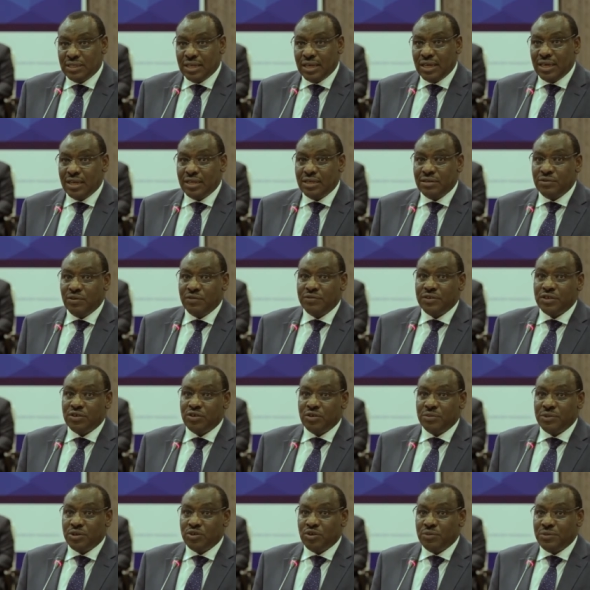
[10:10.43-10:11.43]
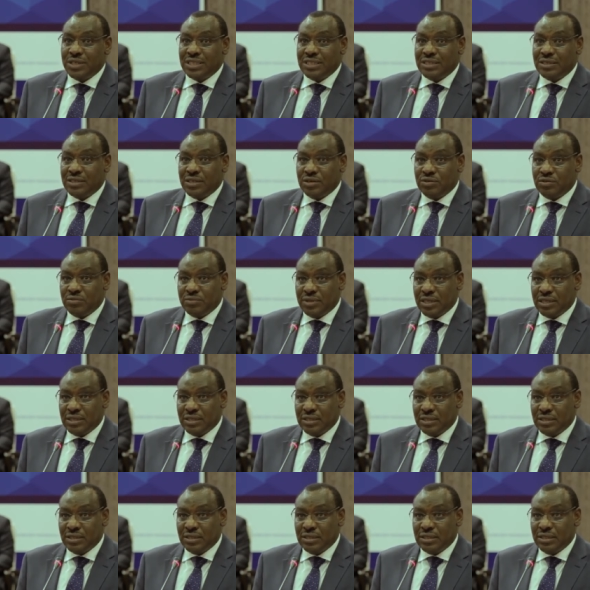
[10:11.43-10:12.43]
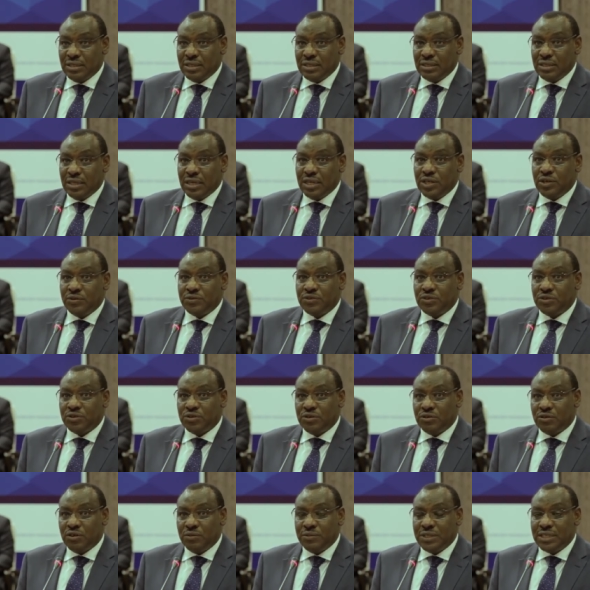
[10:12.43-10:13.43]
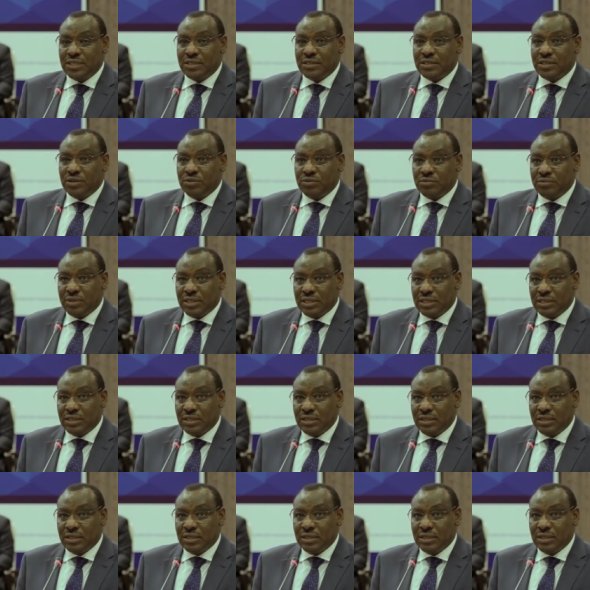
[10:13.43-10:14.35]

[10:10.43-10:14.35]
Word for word: the head of the economic committee is a woman, the head of social committee is a woman,